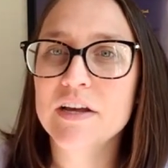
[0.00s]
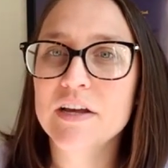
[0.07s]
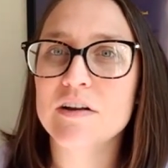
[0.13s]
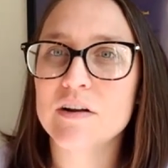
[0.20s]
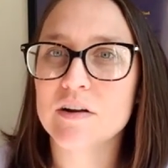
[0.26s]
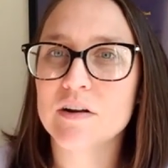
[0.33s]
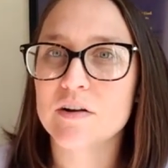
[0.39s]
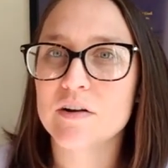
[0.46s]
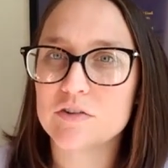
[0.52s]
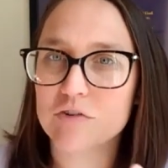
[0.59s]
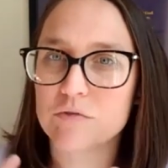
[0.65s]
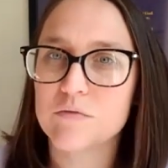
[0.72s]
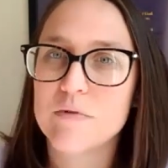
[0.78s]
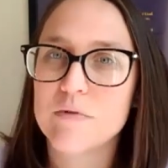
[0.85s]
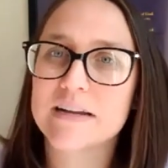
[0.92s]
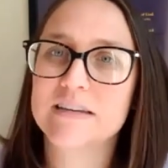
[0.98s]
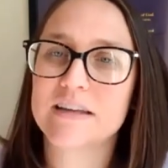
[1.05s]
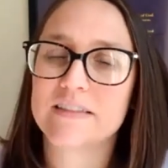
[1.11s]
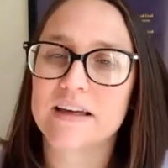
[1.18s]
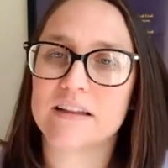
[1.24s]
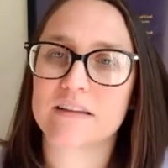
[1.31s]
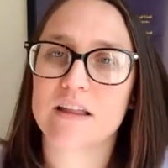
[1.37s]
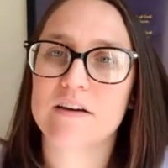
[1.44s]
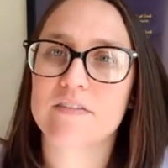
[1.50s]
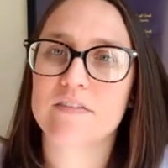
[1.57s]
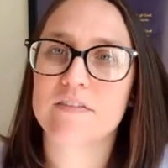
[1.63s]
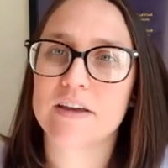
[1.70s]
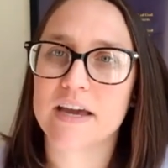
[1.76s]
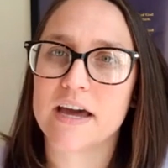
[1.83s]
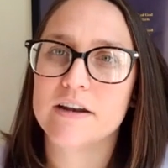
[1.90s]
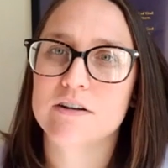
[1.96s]
you're directing that
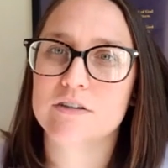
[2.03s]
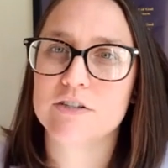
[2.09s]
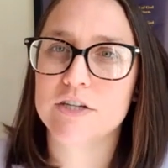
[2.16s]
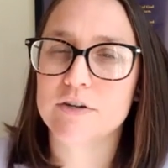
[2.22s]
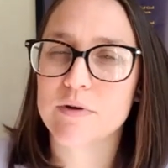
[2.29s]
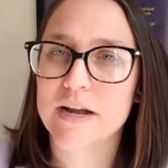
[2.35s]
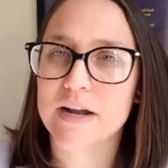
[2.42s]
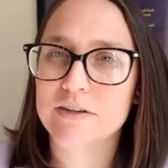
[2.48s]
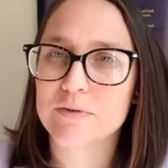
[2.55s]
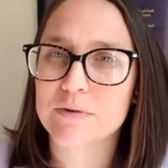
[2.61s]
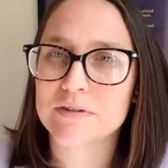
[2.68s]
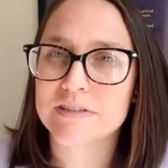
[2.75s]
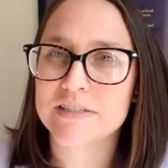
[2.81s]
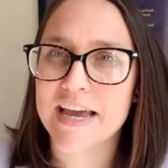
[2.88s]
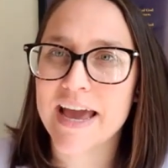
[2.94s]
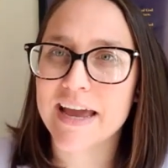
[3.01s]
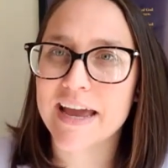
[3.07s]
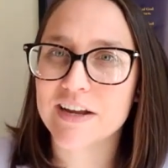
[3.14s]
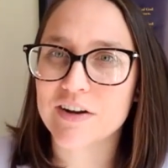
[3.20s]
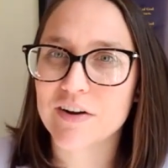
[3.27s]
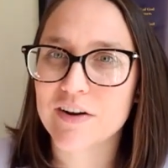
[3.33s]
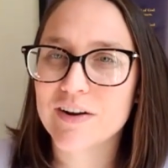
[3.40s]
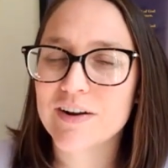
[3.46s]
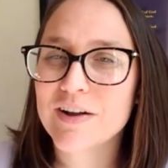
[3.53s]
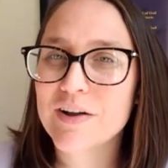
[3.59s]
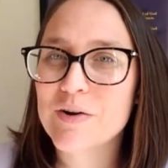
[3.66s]
loving energy right towards the anger,